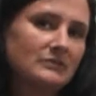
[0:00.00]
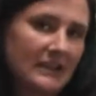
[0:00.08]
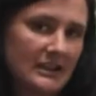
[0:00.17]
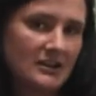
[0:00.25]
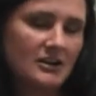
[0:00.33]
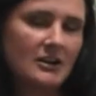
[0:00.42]

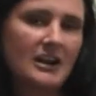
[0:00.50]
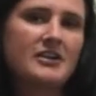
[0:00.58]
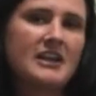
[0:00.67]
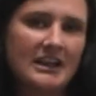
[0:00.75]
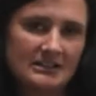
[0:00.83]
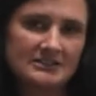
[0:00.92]
later in
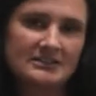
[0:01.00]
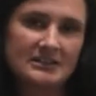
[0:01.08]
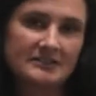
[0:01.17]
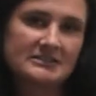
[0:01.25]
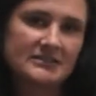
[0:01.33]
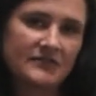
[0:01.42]
our next
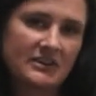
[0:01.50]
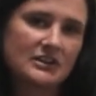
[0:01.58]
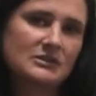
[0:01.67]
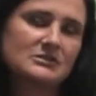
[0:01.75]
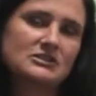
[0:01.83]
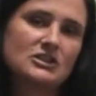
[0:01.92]
series of
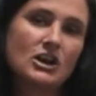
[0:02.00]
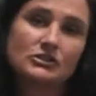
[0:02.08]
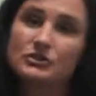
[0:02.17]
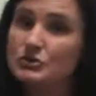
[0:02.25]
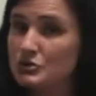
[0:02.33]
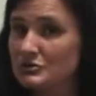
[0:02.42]
videos is
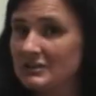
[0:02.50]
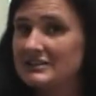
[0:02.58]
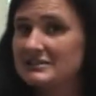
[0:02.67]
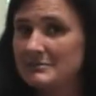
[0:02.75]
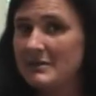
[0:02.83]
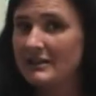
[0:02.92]
also using
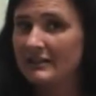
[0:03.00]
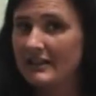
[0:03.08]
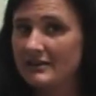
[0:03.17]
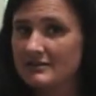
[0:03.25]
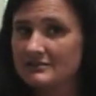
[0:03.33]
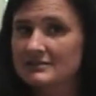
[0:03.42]
it to make
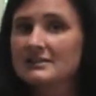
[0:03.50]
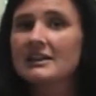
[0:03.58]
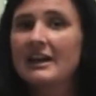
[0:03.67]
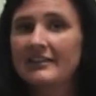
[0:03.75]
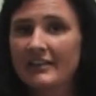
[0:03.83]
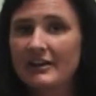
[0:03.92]
letters
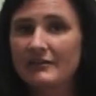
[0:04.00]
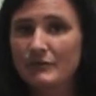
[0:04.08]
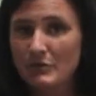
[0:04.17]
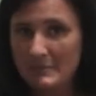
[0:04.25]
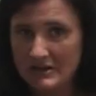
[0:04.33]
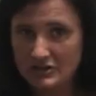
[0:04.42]
and letter
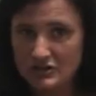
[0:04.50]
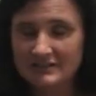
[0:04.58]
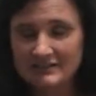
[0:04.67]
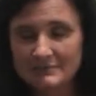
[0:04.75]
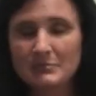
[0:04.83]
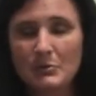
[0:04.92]

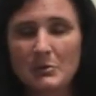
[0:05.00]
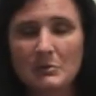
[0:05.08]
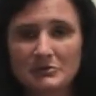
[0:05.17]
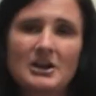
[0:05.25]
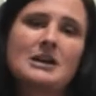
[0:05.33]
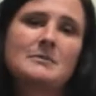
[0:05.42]
formations, but we
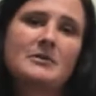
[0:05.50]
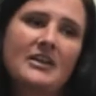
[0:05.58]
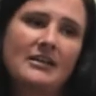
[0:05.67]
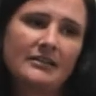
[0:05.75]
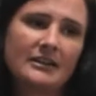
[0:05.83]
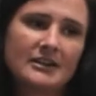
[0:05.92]
will talk about
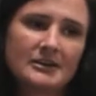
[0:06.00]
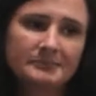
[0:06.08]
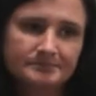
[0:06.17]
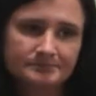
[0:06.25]
that later.